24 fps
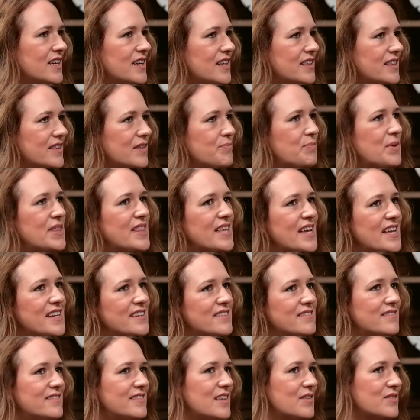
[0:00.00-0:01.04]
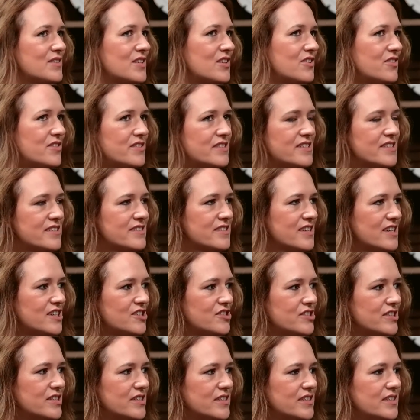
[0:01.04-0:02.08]
But then there was a lot of
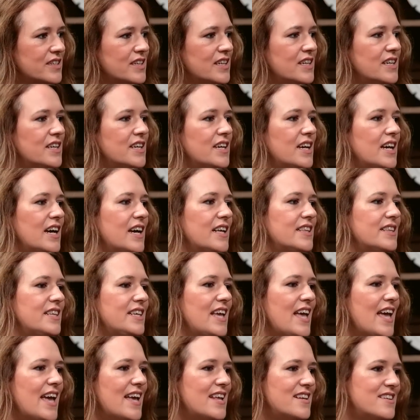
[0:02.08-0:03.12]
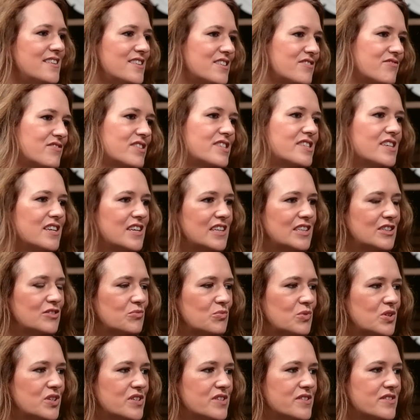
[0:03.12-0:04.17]
discussion, and the end result
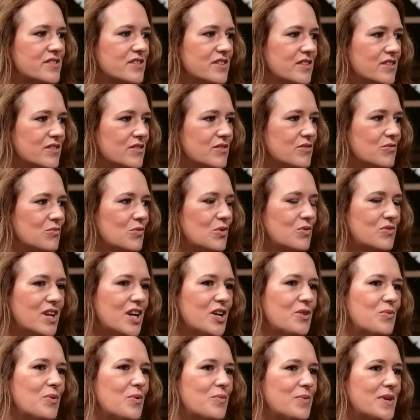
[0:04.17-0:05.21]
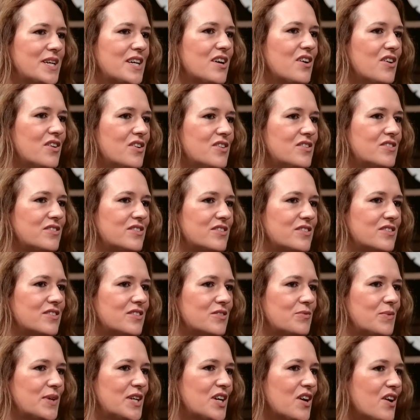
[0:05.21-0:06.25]
was, we can't
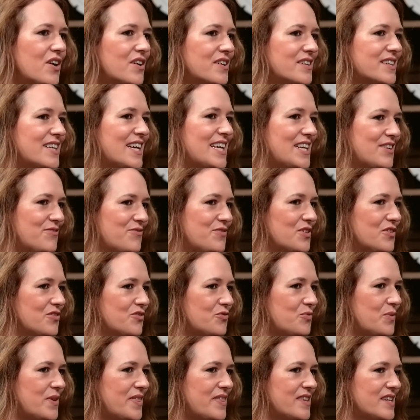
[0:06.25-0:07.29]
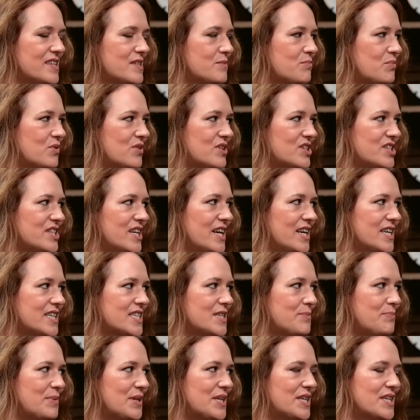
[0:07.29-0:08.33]
get involved with this
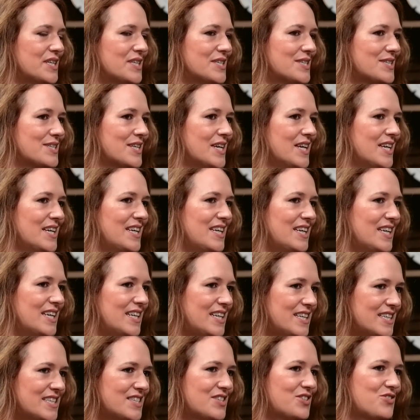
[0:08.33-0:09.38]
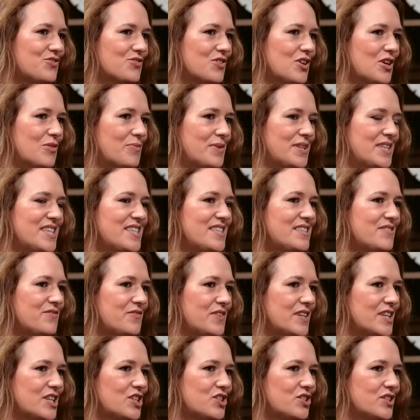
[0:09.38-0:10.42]
project because it is drama, it is
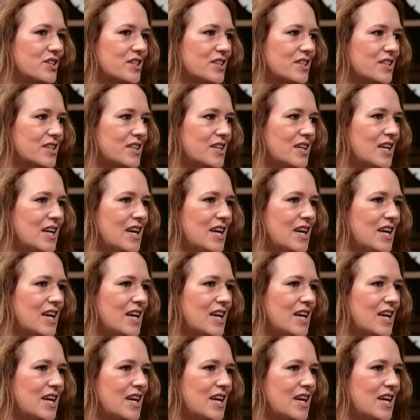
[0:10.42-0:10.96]
fiction,